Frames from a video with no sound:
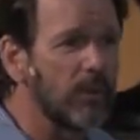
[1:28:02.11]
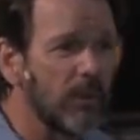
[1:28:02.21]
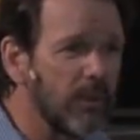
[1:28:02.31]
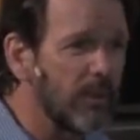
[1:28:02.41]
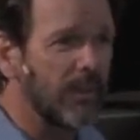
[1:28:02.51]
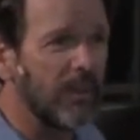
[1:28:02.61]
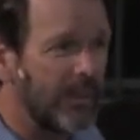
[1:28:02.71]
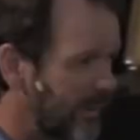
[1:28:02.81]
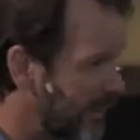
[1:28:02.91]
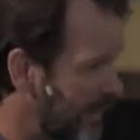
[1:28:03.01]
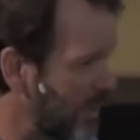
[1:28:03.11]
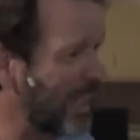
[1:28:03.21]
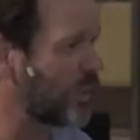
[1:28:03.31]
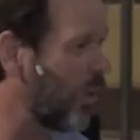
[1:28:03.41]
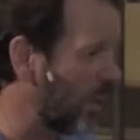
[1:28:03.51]
Yes,
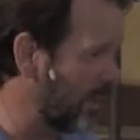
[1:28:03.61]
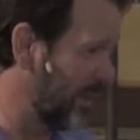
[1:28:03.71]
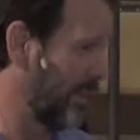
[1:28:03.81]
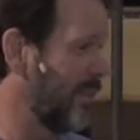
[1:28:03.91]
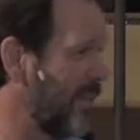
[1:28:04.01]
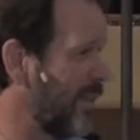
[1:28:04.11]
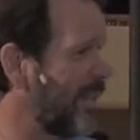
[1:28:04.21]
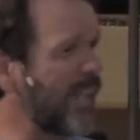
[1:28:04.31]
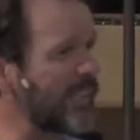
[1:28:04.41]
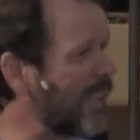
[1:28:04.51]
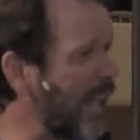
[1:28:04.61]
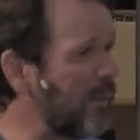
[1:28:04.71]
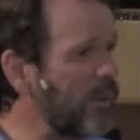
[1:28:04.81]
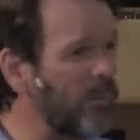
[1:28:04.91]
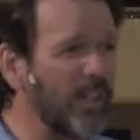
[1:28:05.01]
yes Lord. Yes. That, that, I
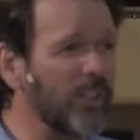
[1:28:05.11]
mean, one